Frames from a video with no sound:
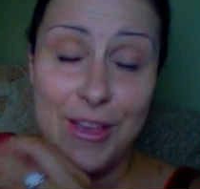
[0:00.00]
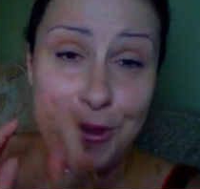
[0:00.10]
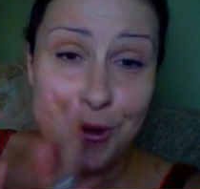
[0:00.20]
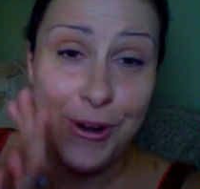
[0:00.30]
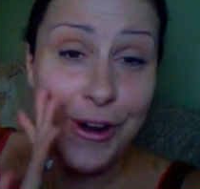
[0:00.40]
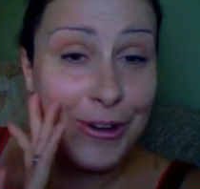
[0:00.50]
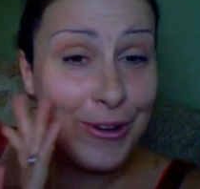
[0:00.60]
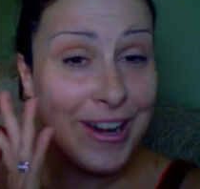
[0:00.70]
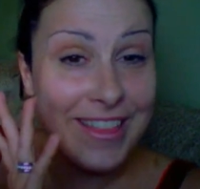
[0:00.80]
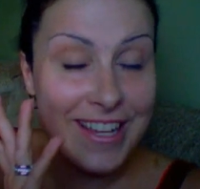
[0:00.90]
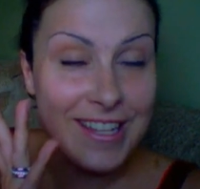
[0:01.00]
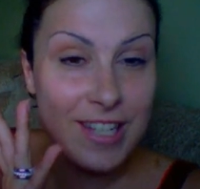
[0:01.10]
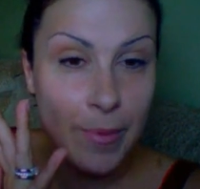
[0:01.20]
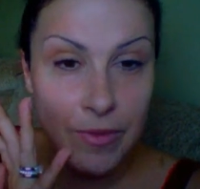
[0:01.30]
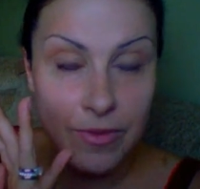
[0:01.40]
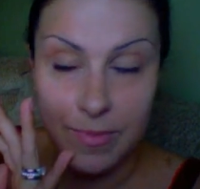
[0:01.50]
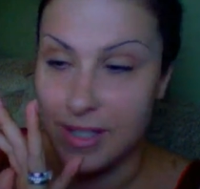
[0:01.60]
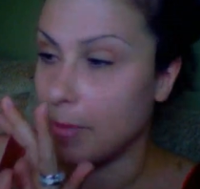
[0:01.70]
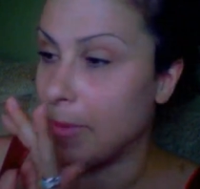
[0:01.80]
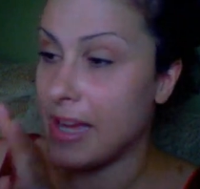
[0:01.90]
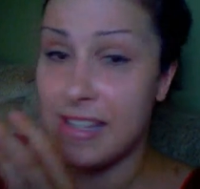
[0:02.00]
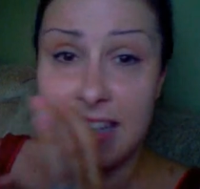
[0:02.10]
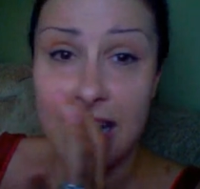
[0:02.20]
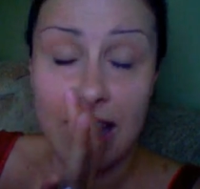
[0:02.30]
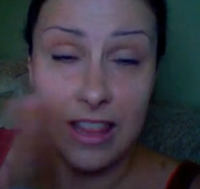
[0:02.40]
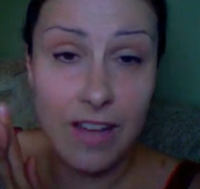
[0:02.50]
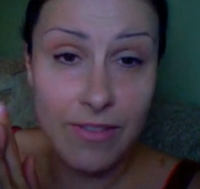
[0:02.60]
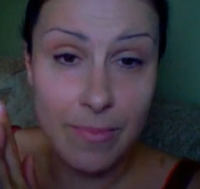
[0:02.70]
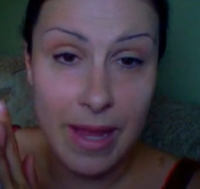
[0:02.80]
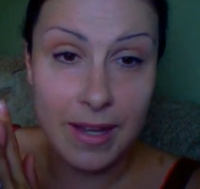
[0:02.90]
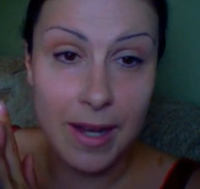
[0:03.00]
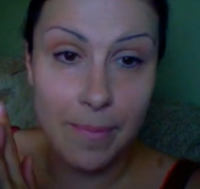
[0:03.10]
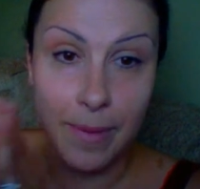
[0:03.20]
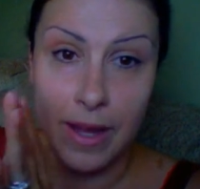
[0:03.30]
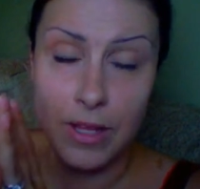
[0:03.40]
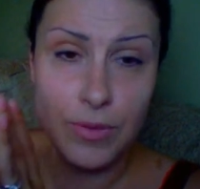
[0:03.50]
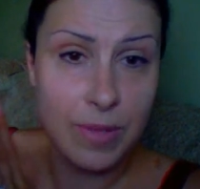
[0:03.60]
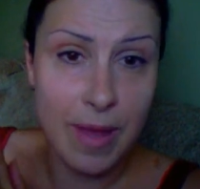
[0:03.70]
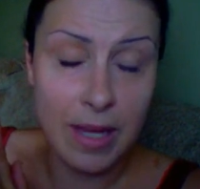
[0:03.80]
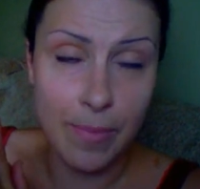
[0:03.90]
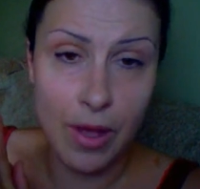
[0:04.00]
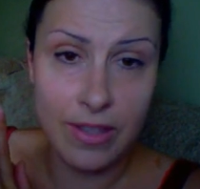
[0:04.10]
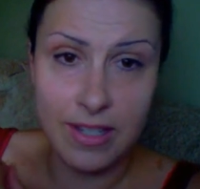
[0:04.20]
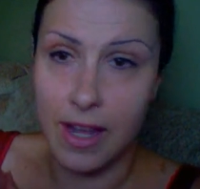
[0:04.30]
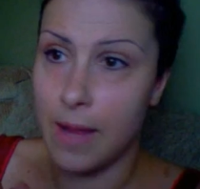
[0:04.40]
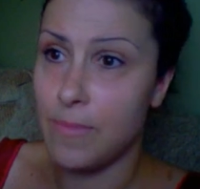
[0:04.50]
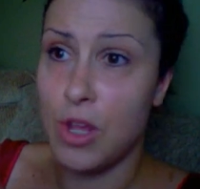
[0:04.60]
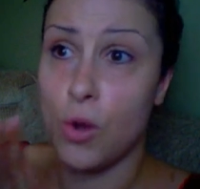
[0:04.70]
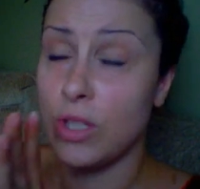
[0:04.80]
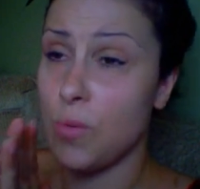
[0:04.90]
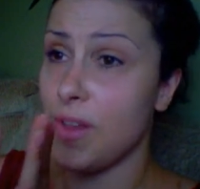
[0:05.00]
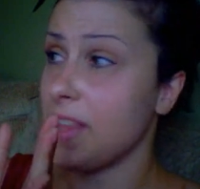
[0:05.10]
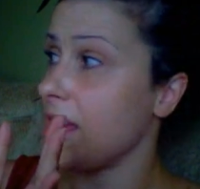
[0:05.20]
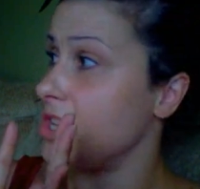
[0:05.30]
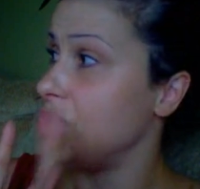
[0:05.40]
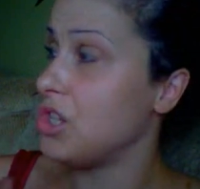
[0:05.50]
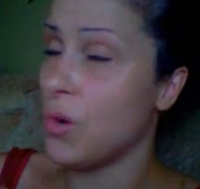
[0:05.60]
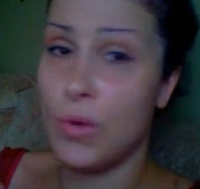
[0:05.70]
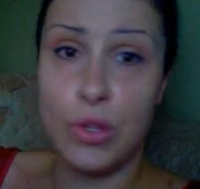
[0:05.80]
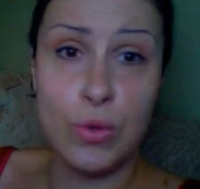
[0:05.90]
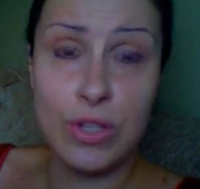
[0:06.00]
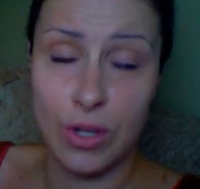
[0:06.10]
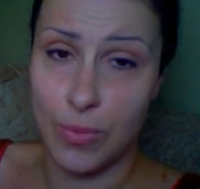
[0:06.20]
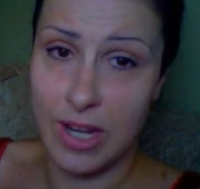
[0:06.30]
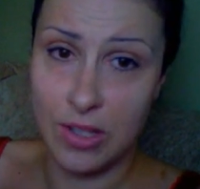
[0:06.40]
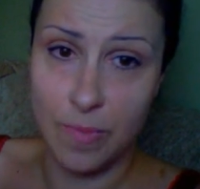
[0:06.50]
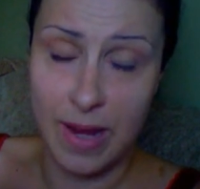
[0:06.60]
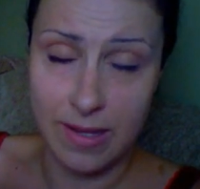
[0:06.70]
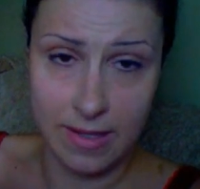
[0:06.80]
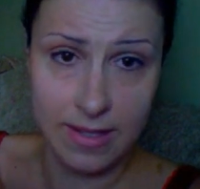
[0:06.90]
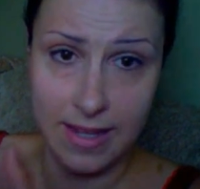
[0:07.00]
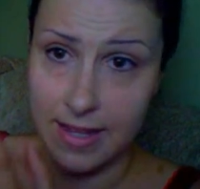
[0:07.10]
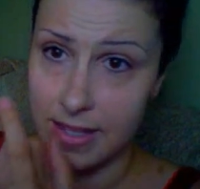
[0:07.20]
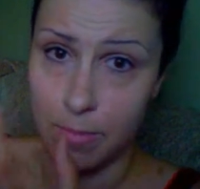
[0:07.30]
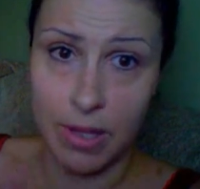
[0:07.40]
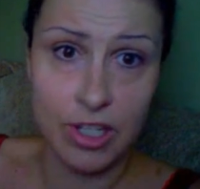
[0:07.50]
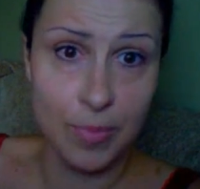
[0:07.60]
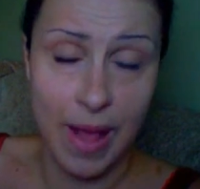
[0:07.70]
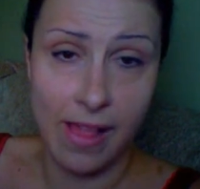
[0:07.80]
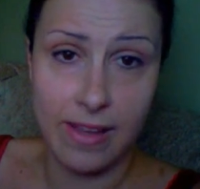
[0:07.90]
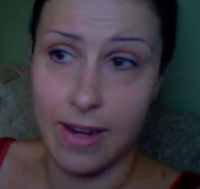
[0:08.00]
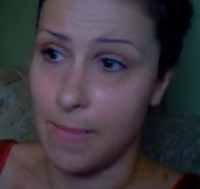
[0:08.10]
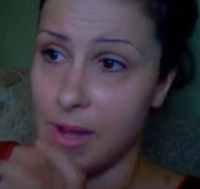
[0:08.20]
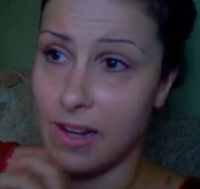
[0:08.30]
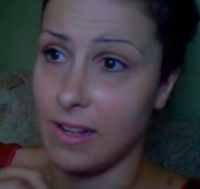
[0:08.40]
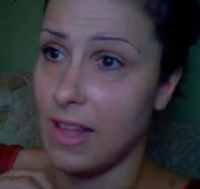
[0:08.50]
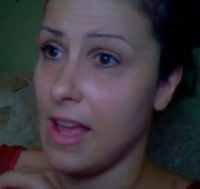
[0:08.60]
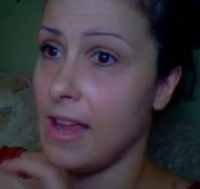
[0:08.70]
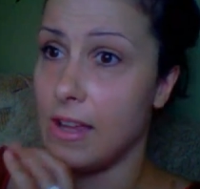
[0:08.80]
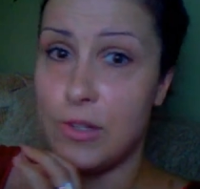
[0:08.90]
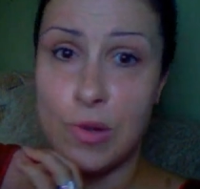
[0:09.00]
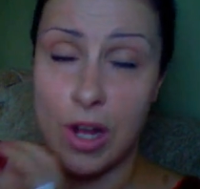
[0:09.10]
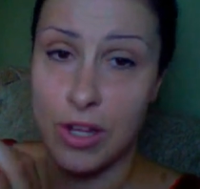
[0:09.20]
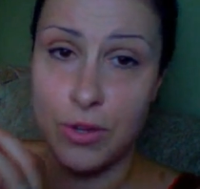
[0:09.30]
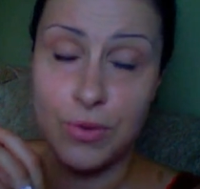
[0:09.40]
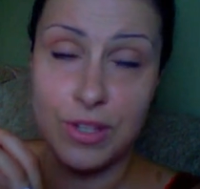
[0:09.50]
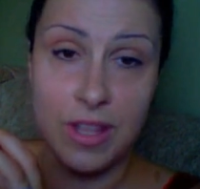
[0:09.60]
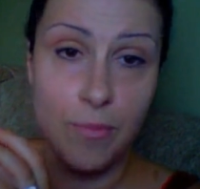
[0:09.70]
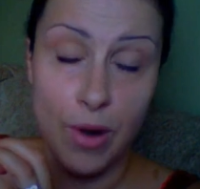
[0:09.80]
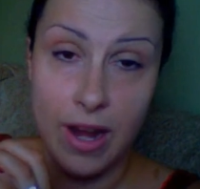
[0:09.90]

there are great things coming from Sigma. As I said, I love the makeup. I use the makeup all the time. The only one that I don't use on a regular basis is the blush palette. I'm not going to lie, I do not use the